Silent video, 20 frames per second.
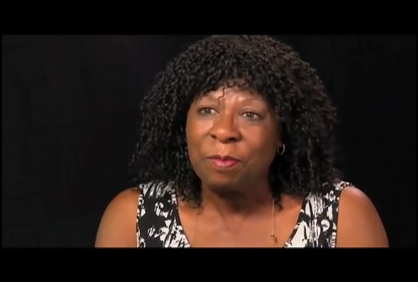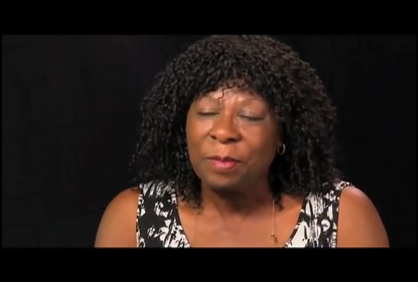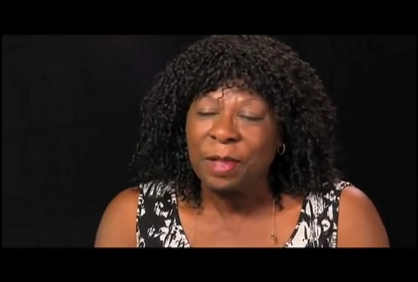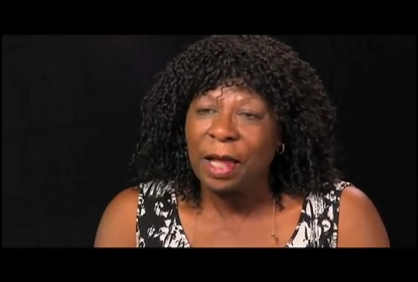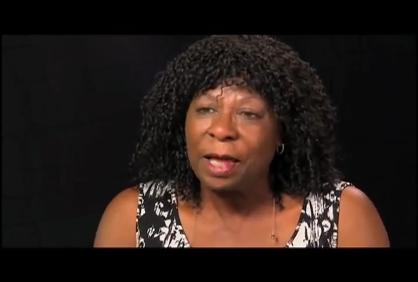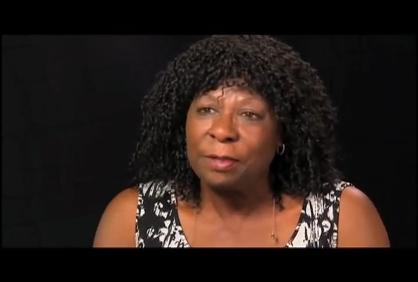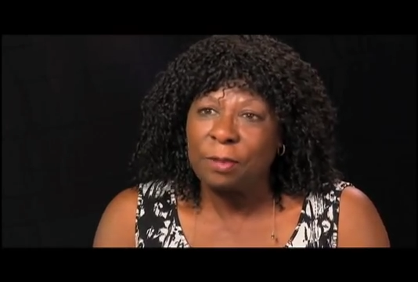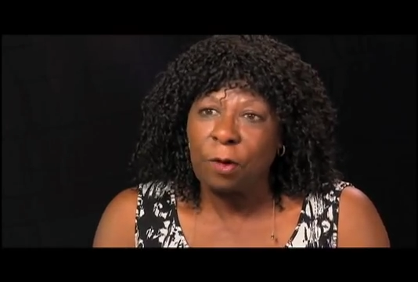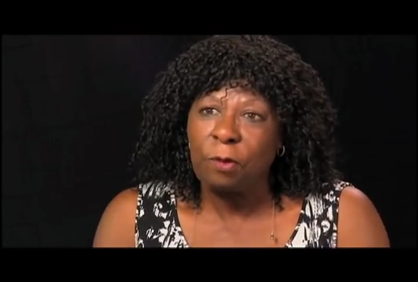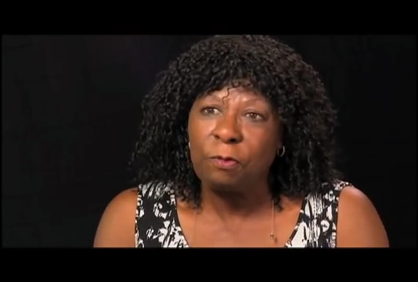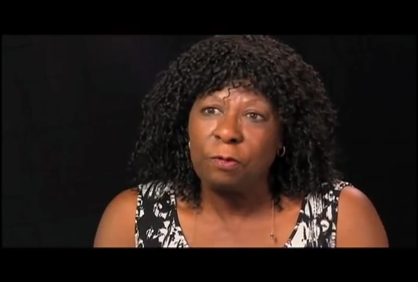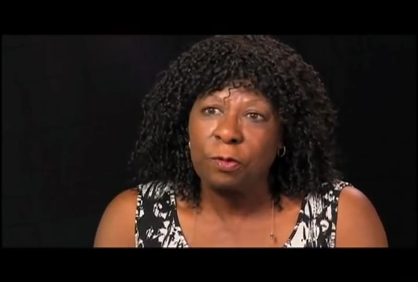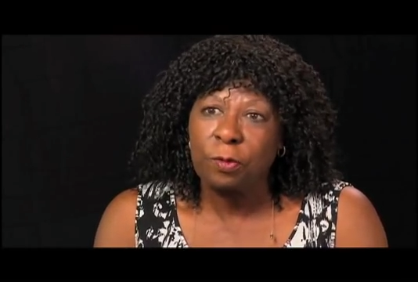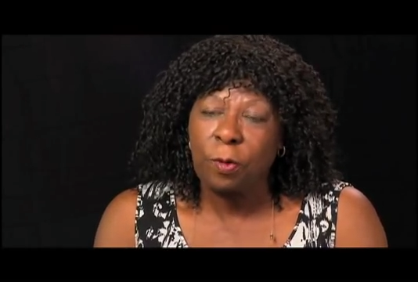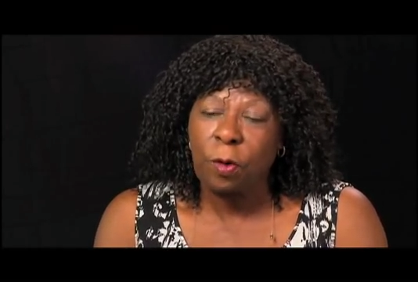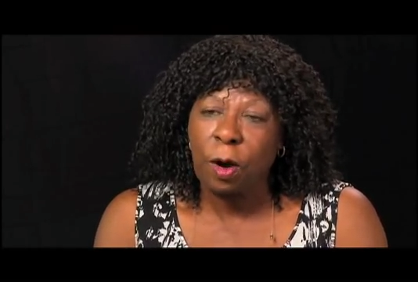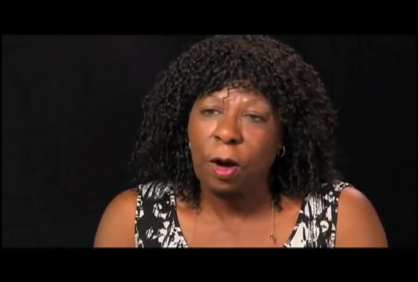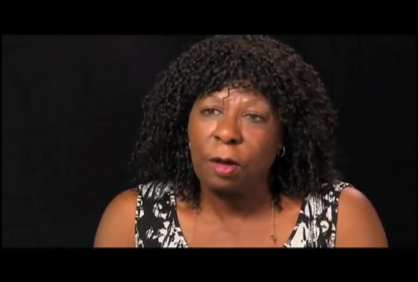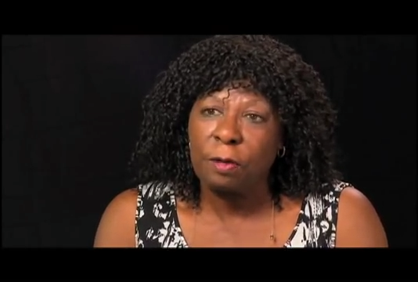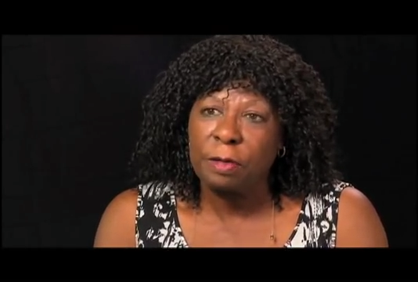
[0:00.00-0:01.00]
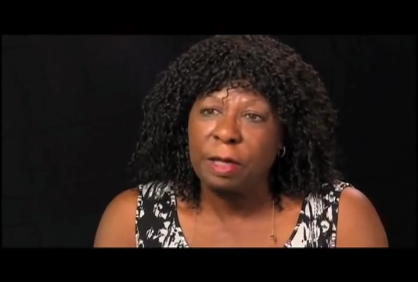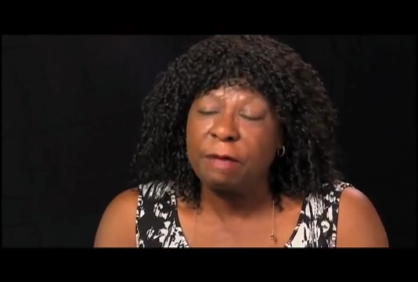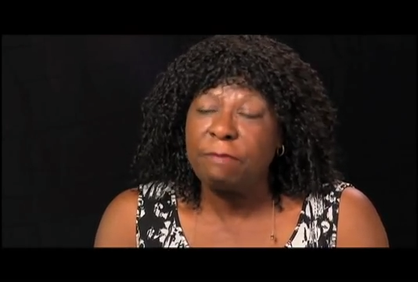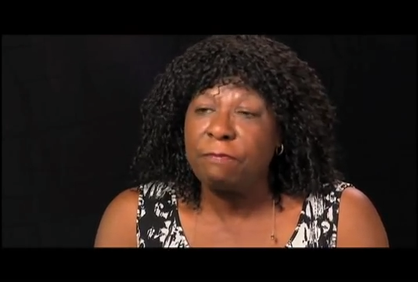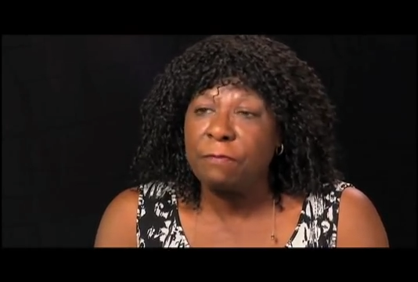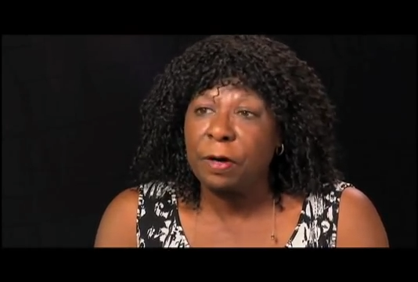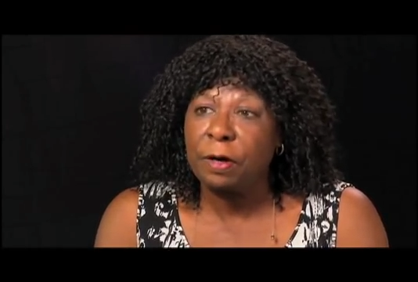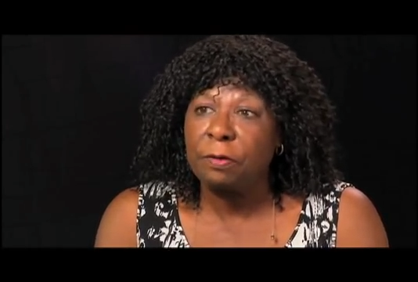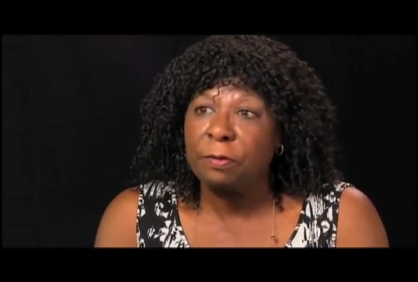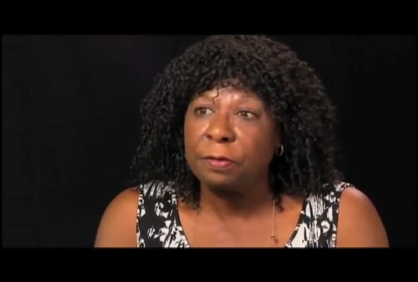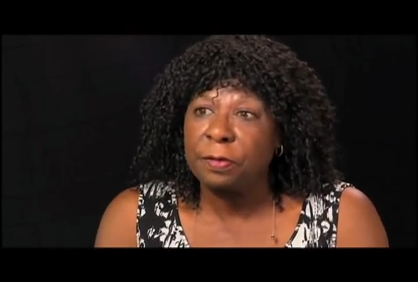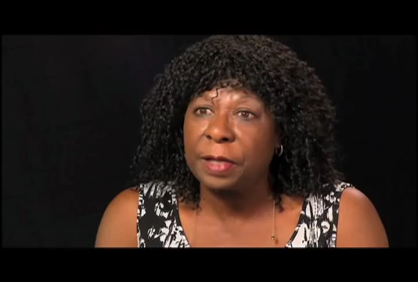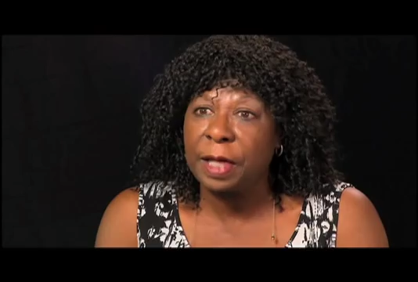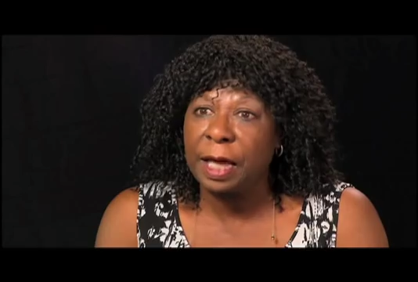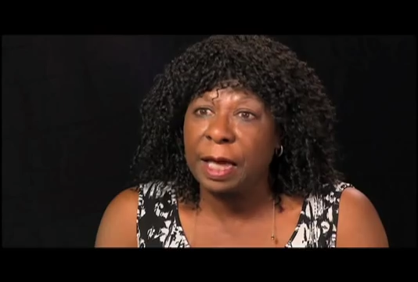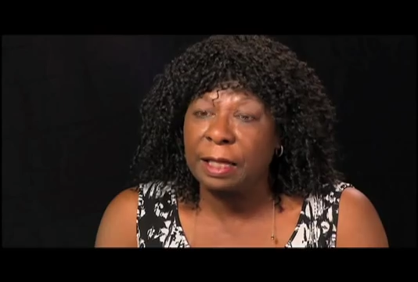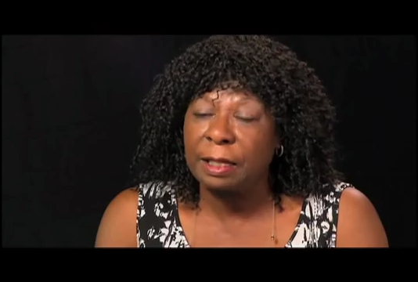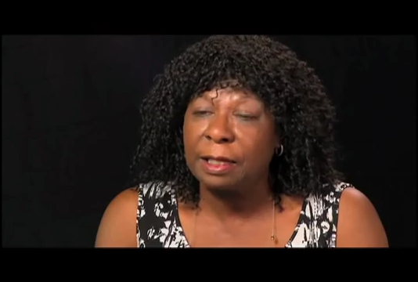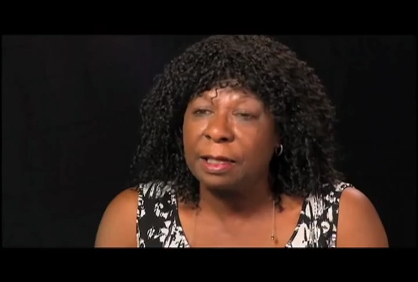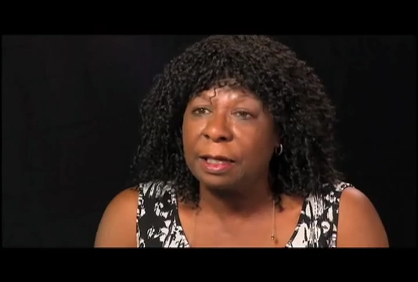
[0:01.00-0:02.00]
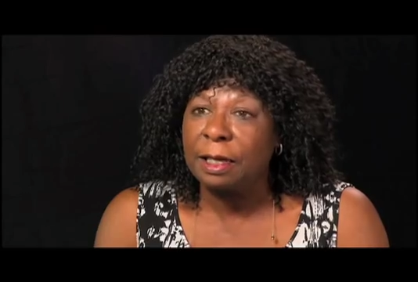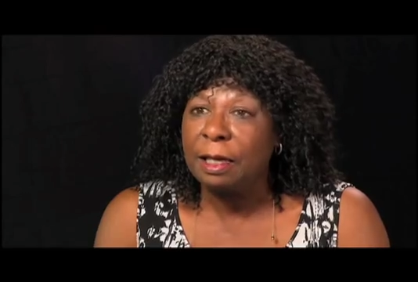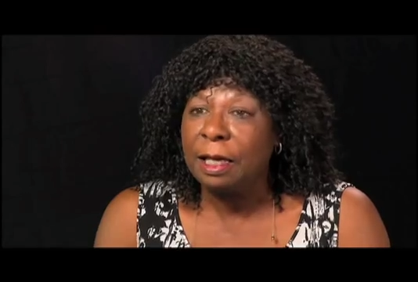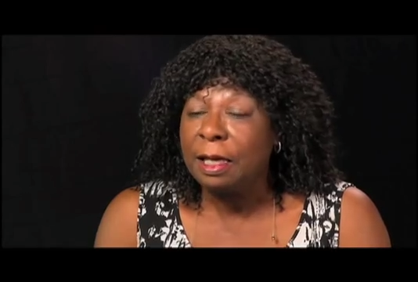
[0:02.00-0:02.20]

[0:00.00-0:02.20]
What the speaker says: And overall, they felt that